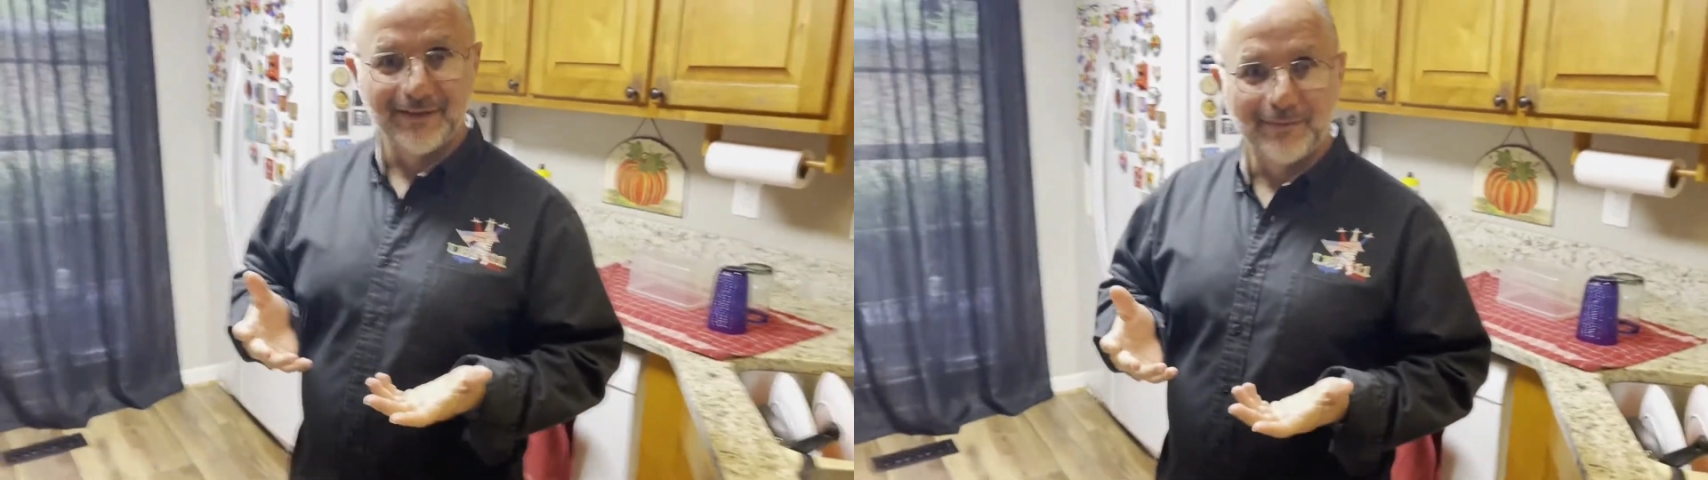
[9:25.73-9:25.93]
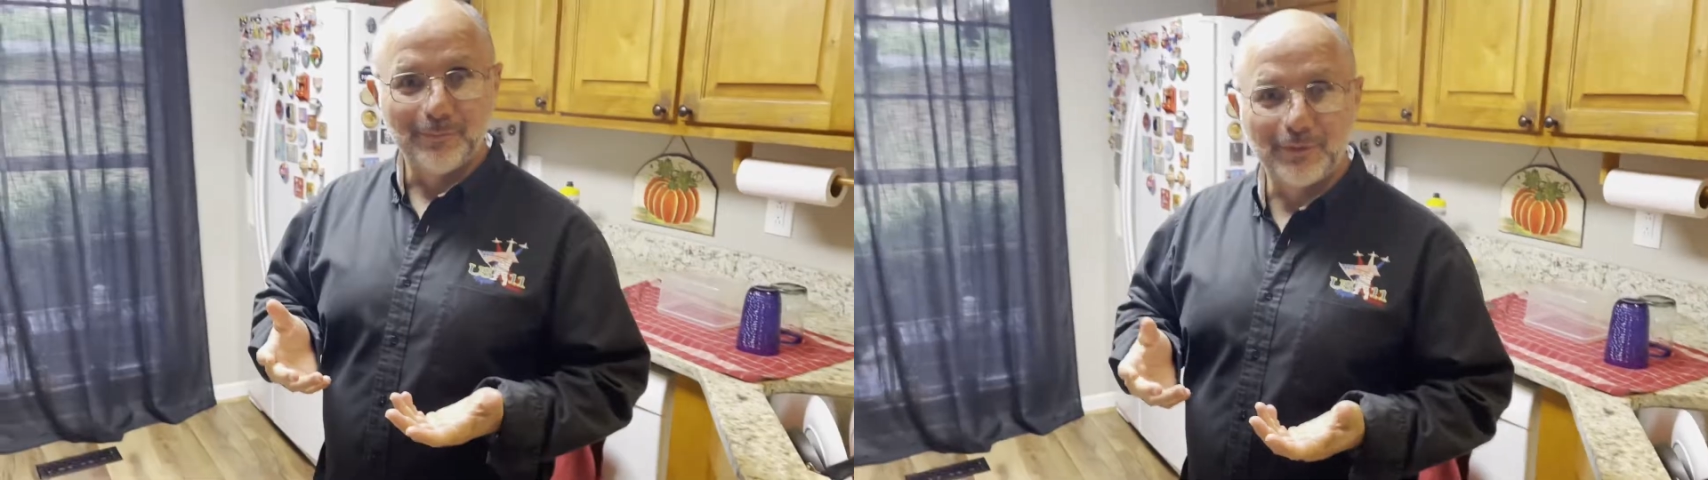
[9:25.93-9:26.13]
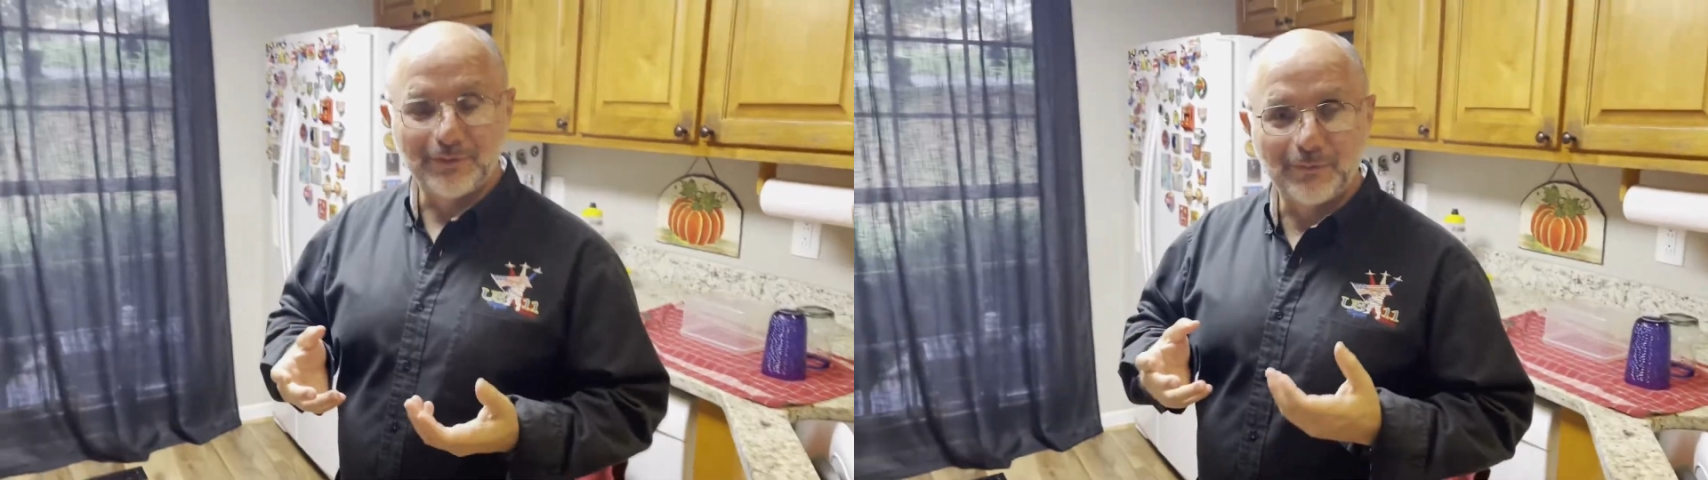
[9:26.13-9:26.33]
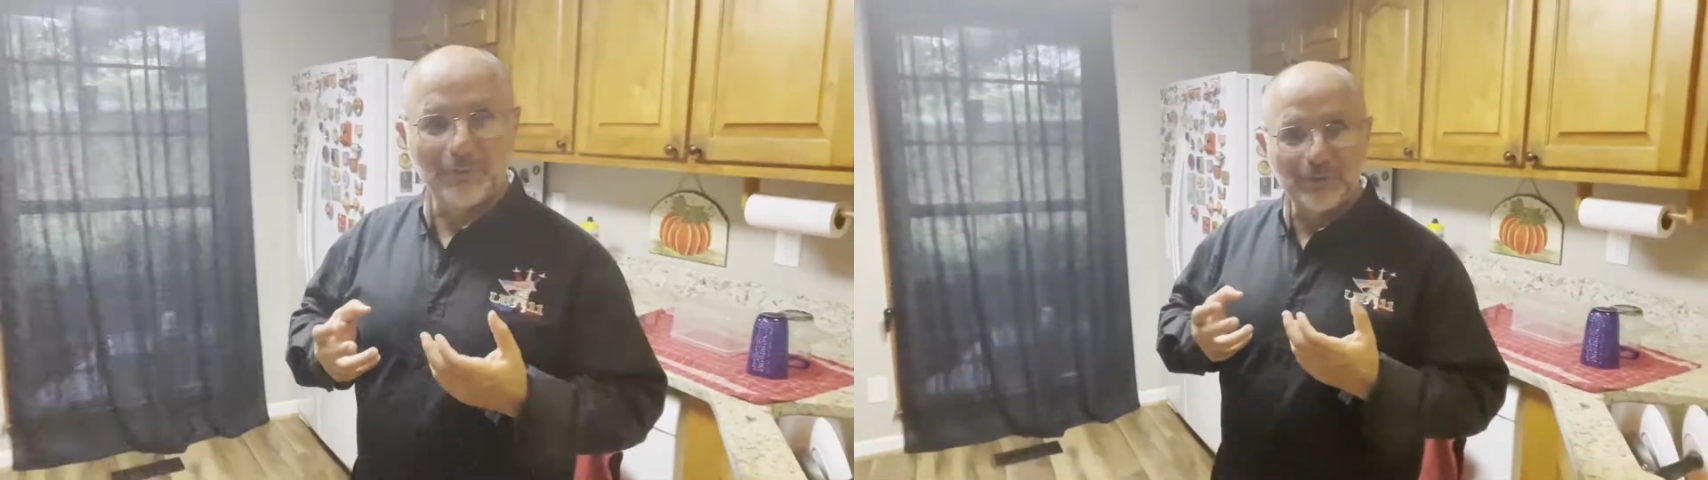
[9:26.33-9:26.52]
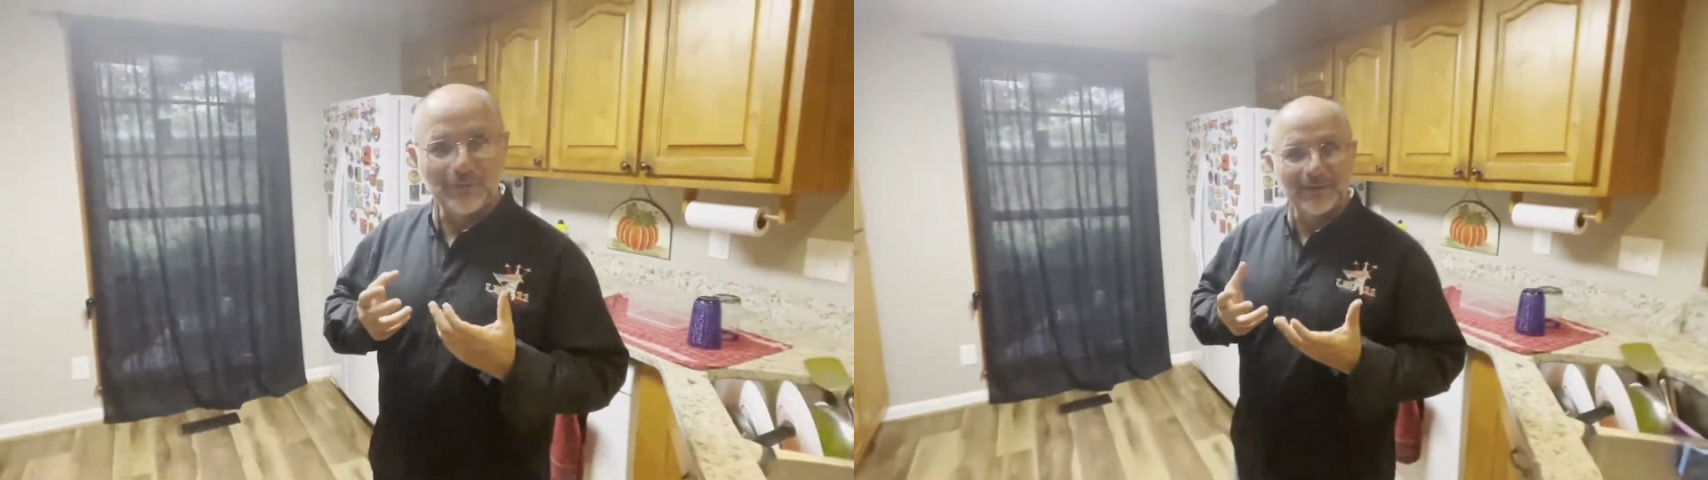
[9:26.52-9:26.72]
But when
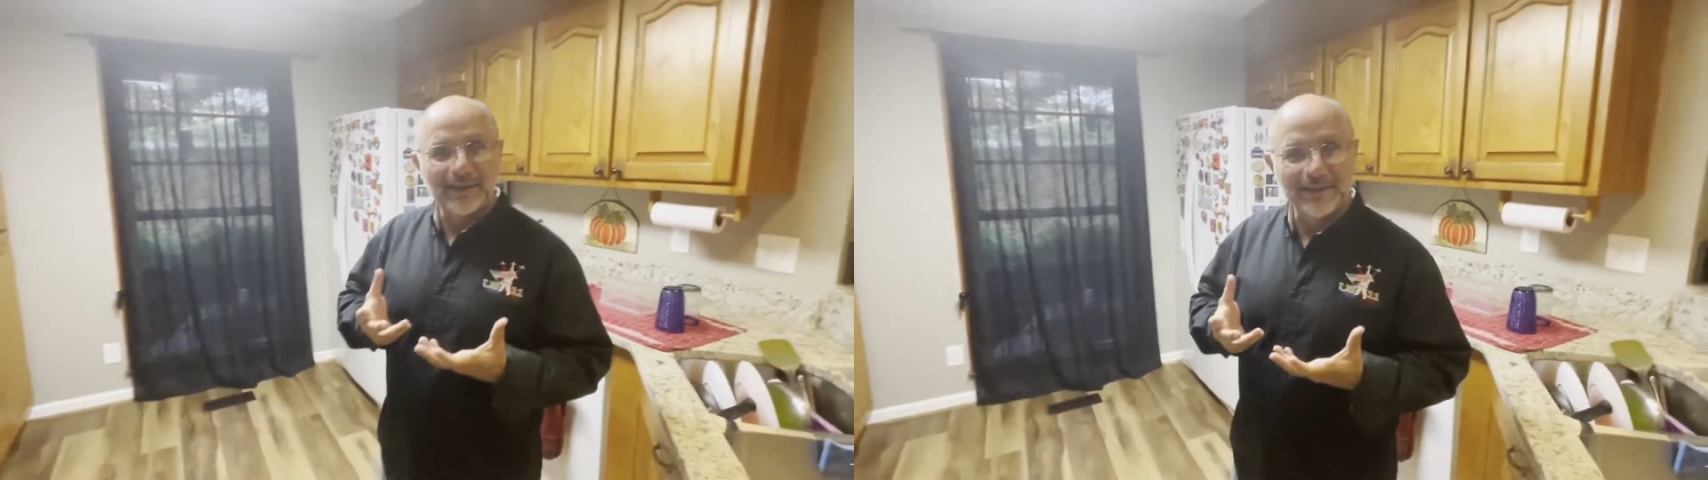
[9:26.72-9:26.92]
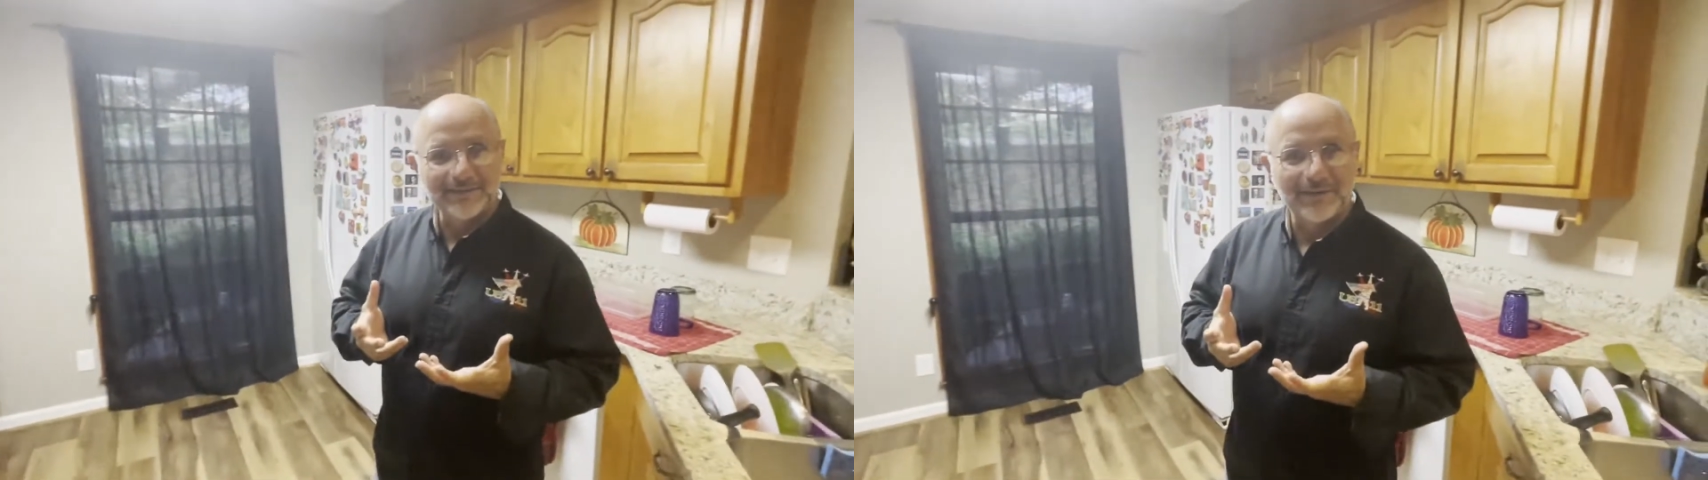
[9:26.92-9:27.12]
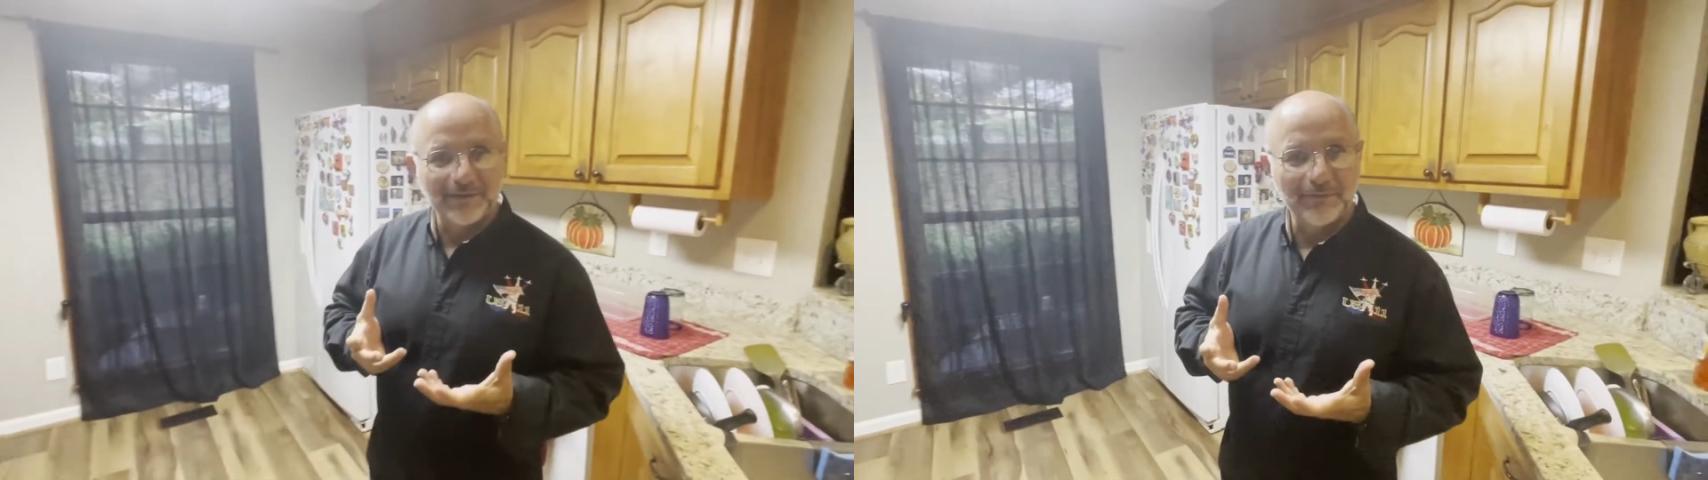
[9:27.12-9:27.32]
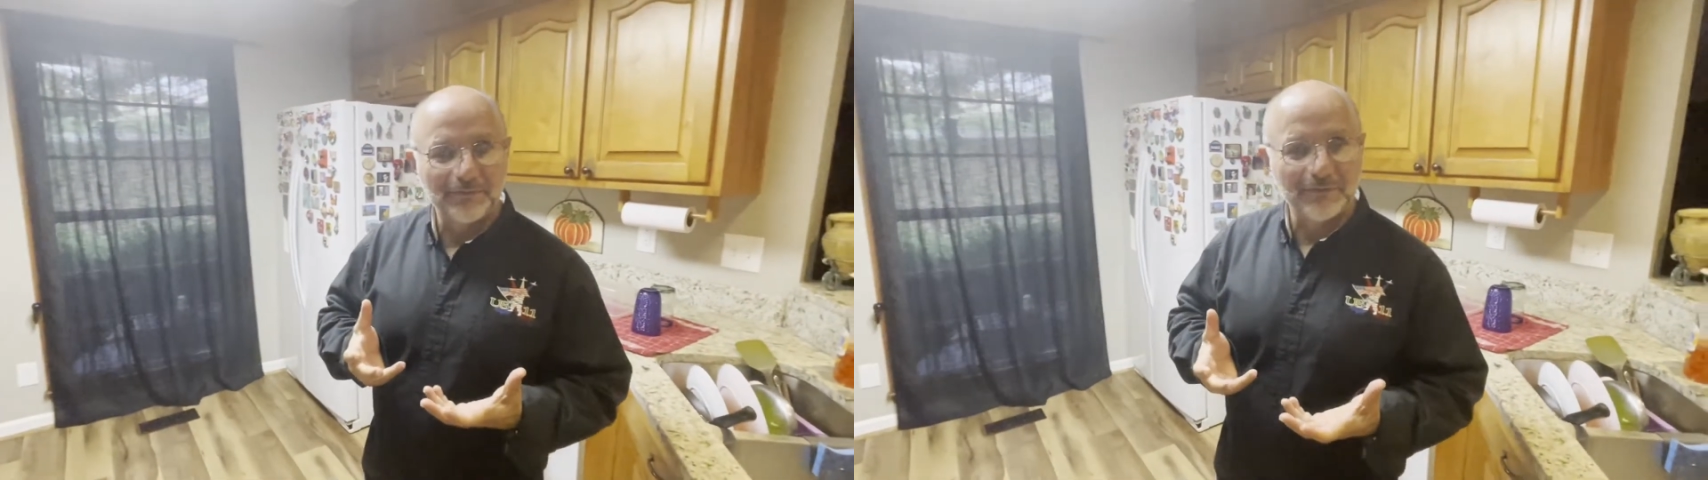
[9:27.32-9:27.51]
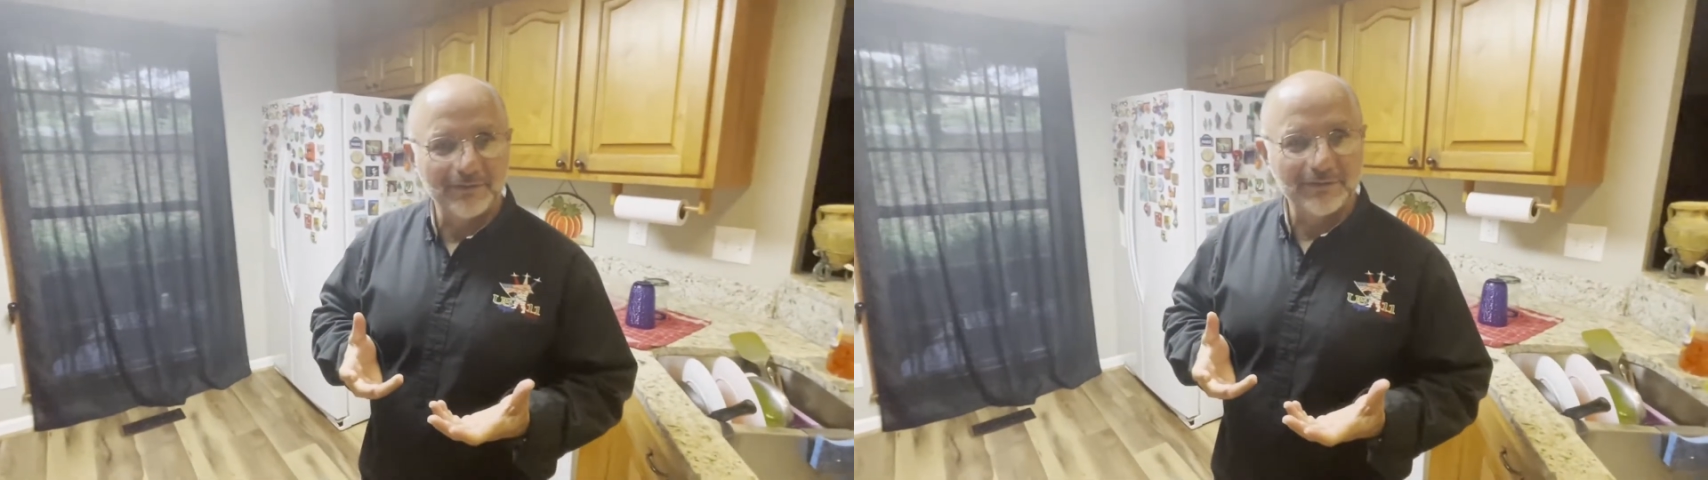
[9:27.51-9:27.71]
you taste the
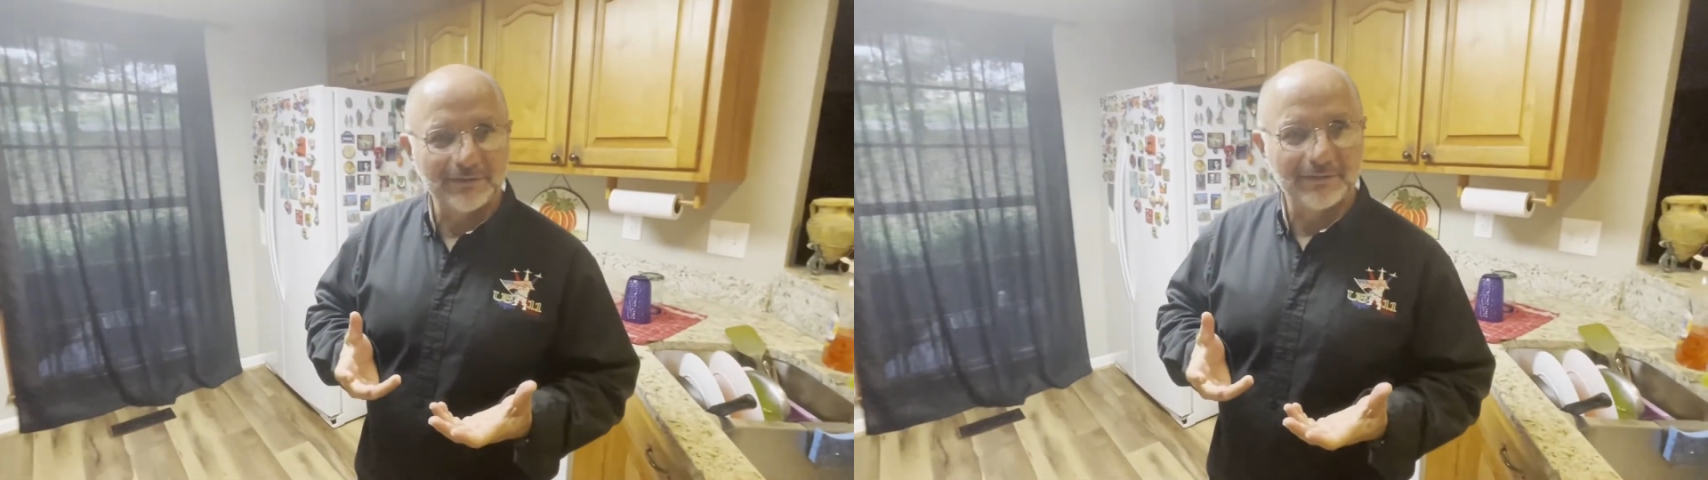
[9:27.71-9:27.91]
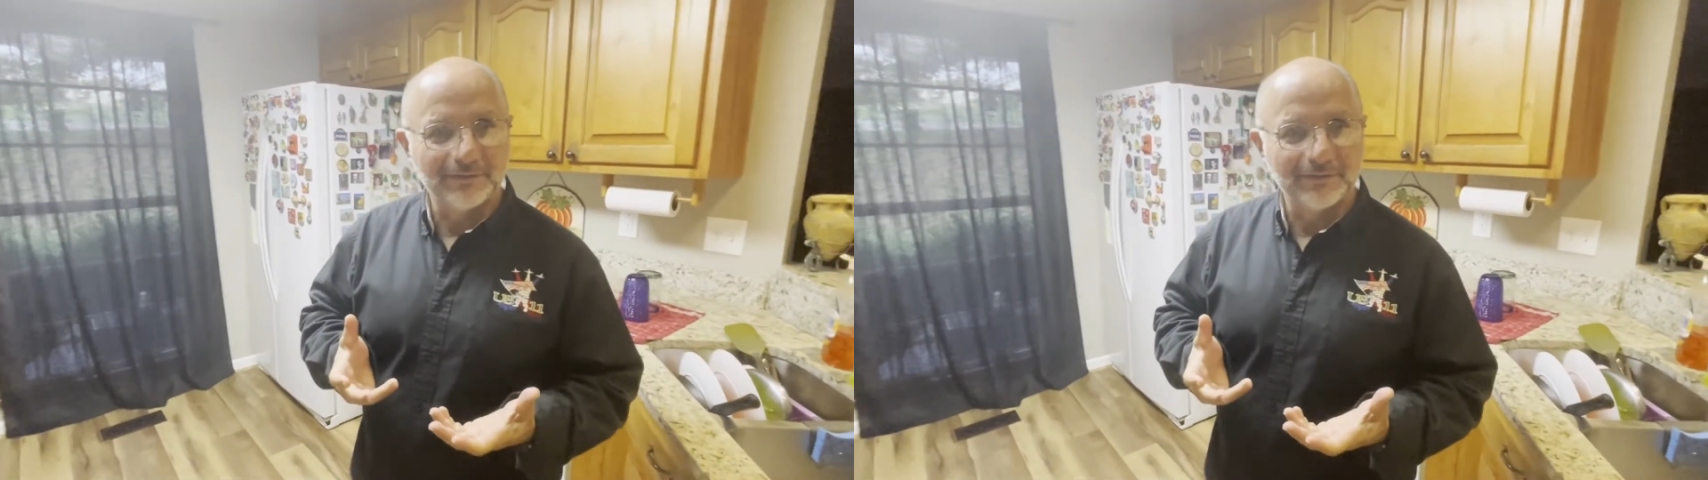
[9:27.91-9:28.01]
difference,